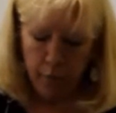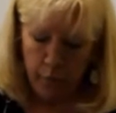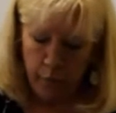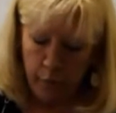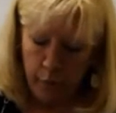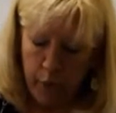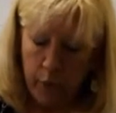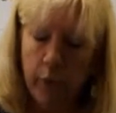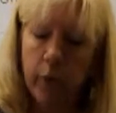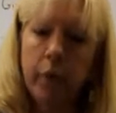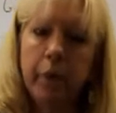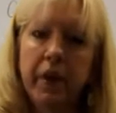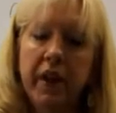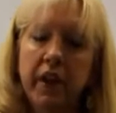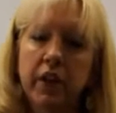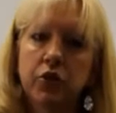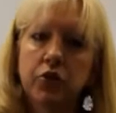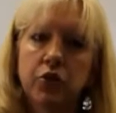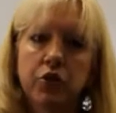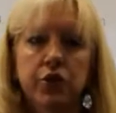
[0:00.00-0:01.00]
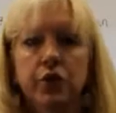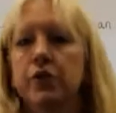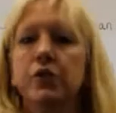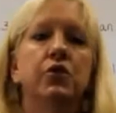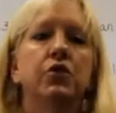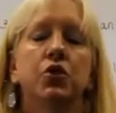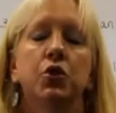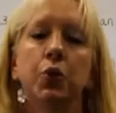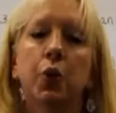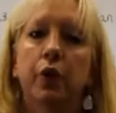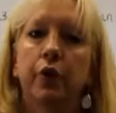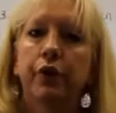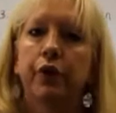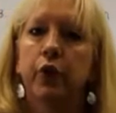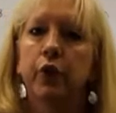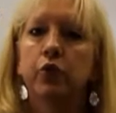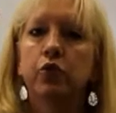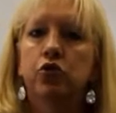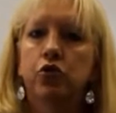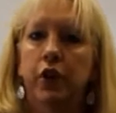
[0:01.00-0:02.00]
We will be introduced to a
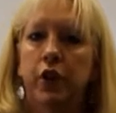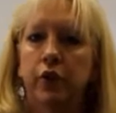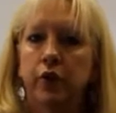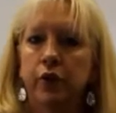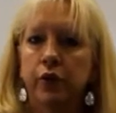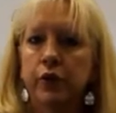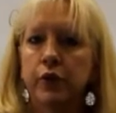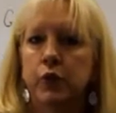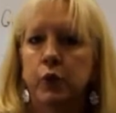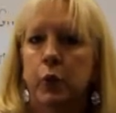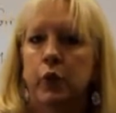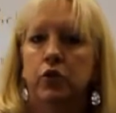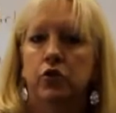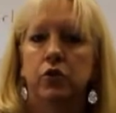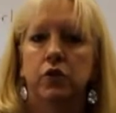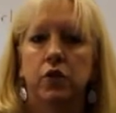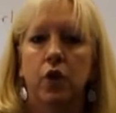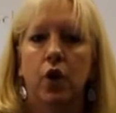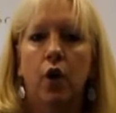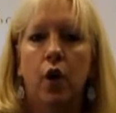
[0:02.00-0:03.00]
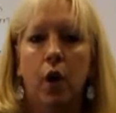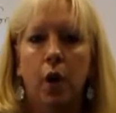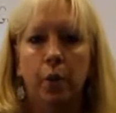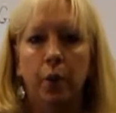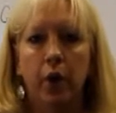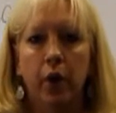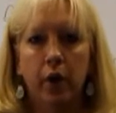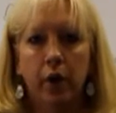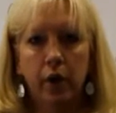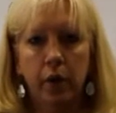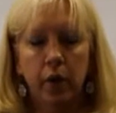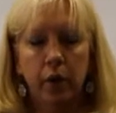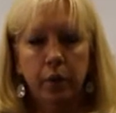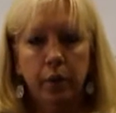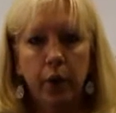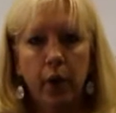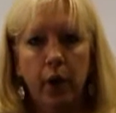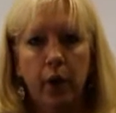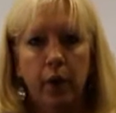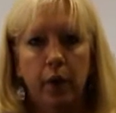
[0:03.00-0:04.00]
few jingles, which is a hallmark
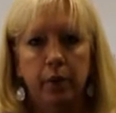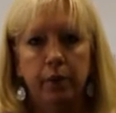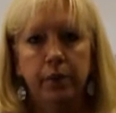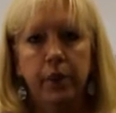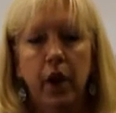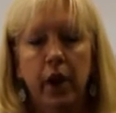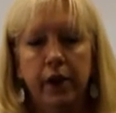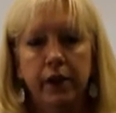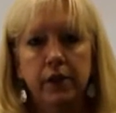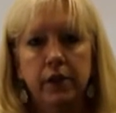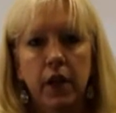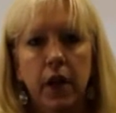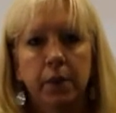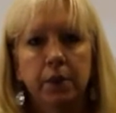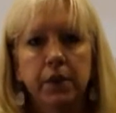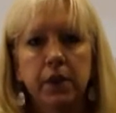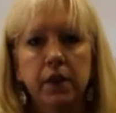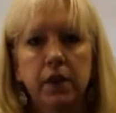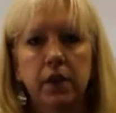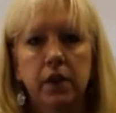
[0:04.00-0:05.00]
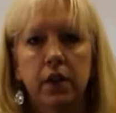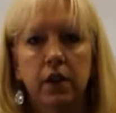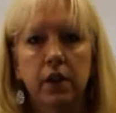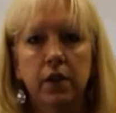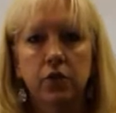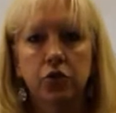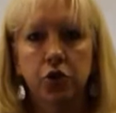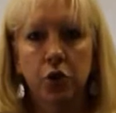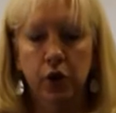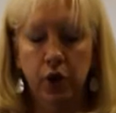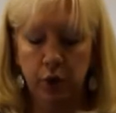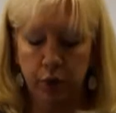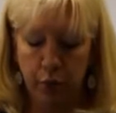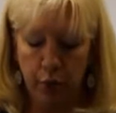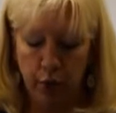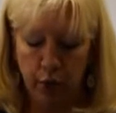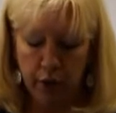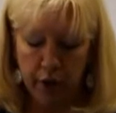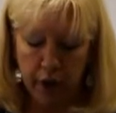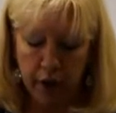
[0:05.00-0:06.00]
concept in the Shurley
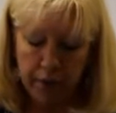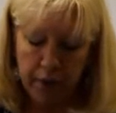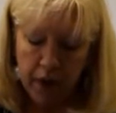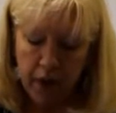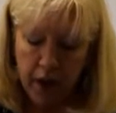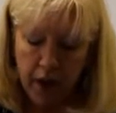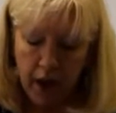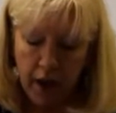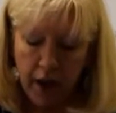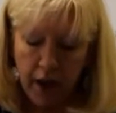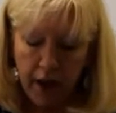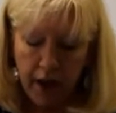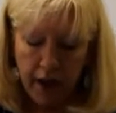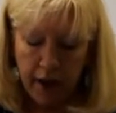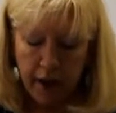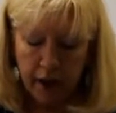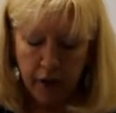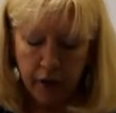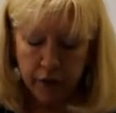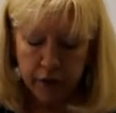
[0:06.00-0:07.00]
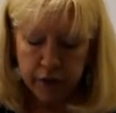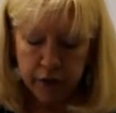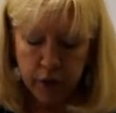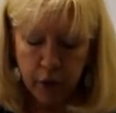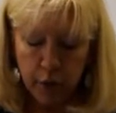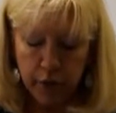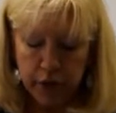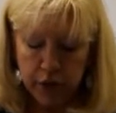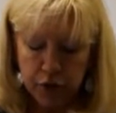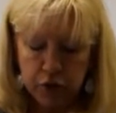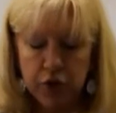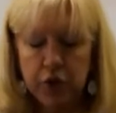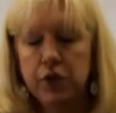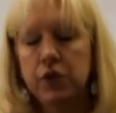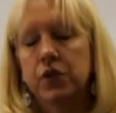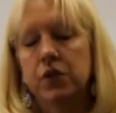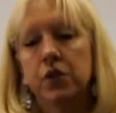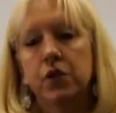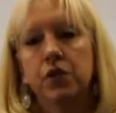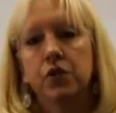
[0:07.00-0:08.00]
program, and also
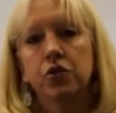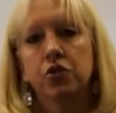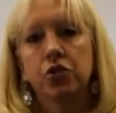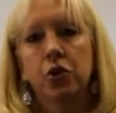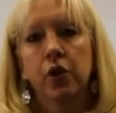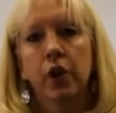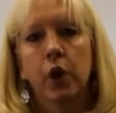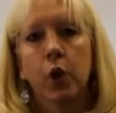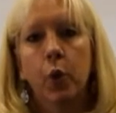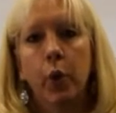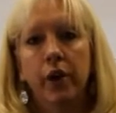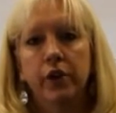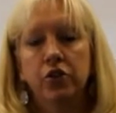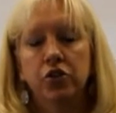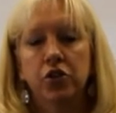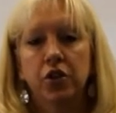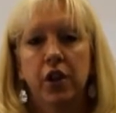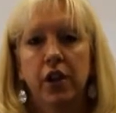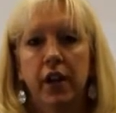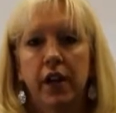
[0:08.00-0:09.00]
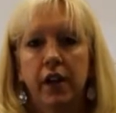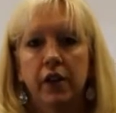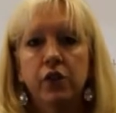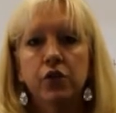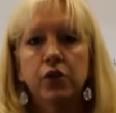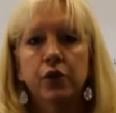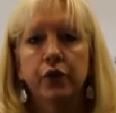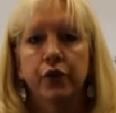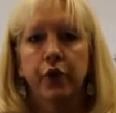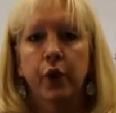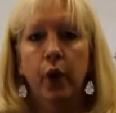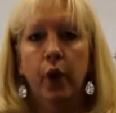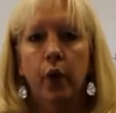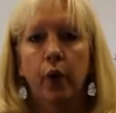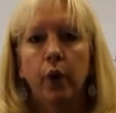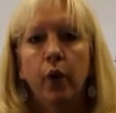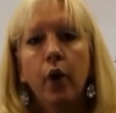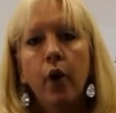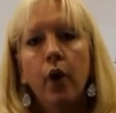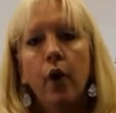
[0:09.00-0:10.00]
introduced to the Shurley question and answer flow,